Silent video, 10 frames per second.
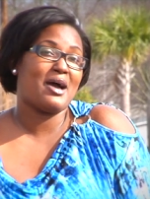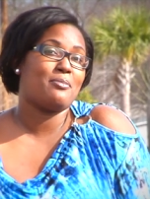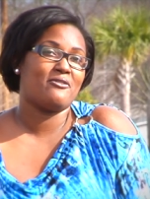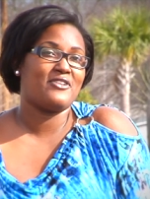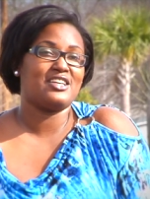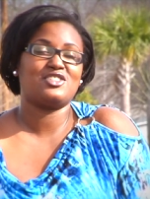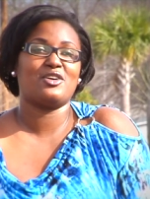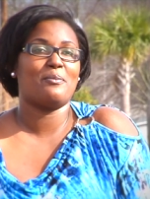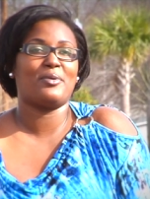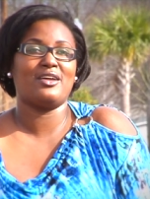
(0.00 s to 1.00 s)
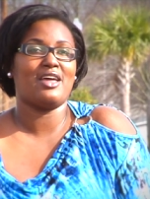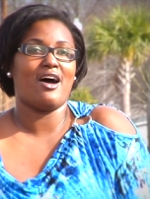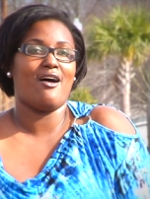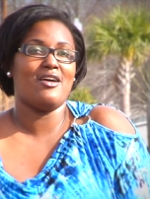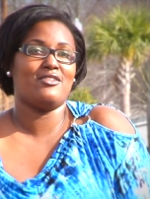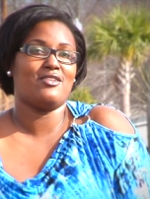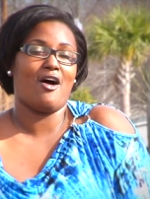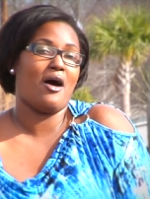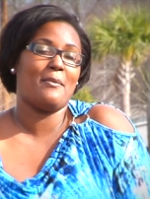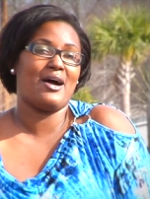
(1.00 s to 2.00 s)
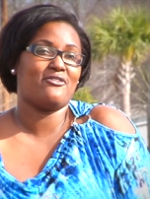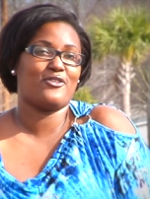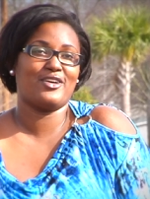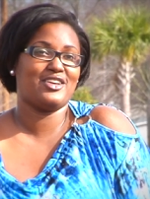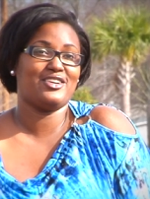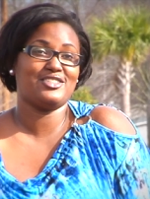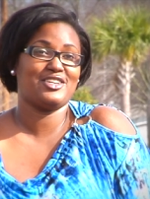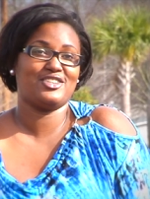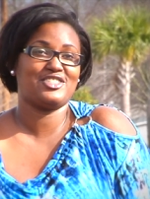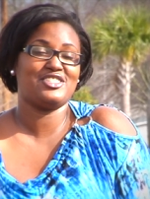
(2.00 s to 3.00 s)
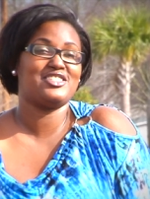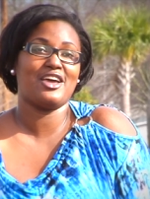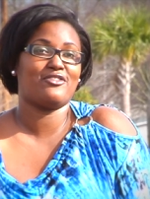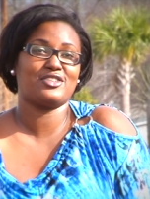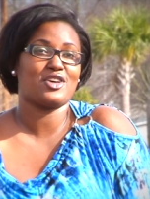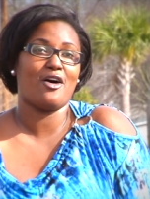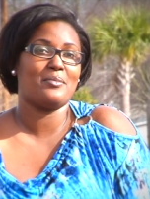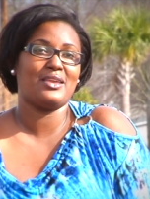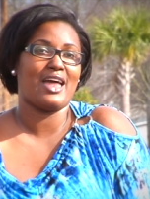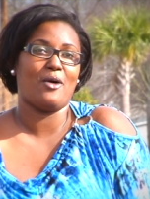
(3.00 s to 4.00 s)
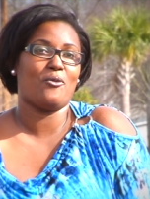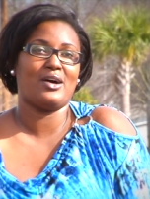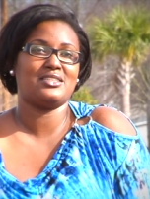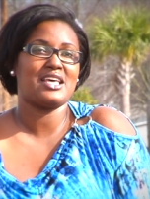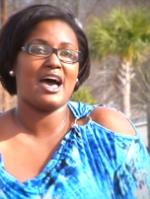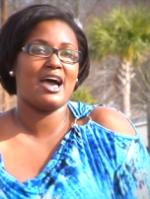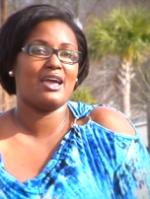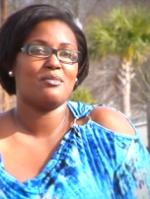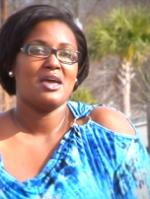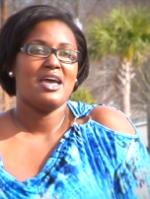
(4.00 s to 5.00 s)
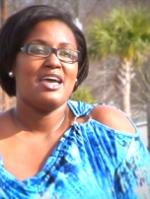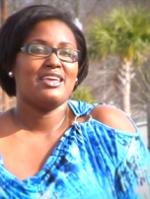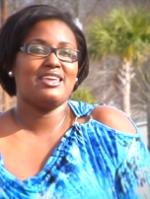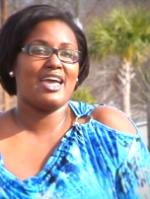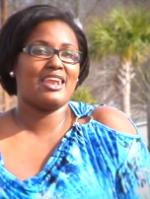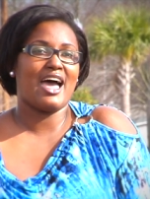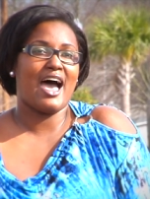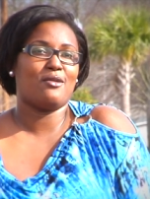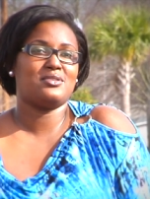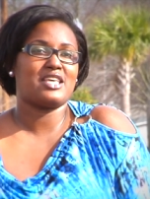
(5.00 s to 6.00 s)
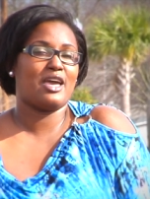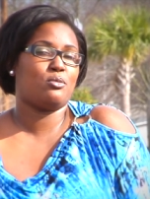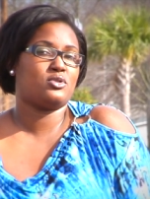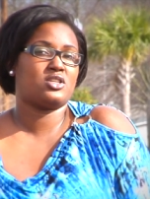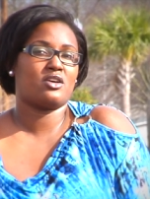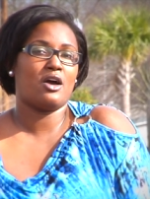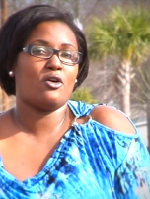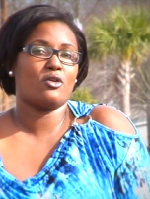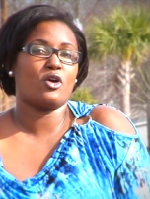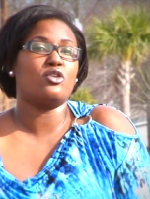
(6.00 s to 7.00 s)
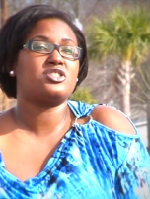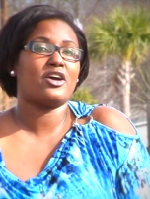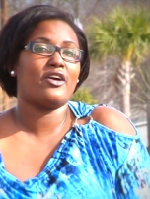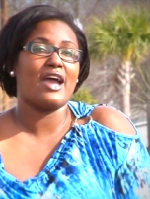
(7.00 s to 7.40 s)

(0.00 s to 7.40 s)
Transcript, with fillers: my professor, but in all my four years here, she's never taught me not one time. Yet I was able to go to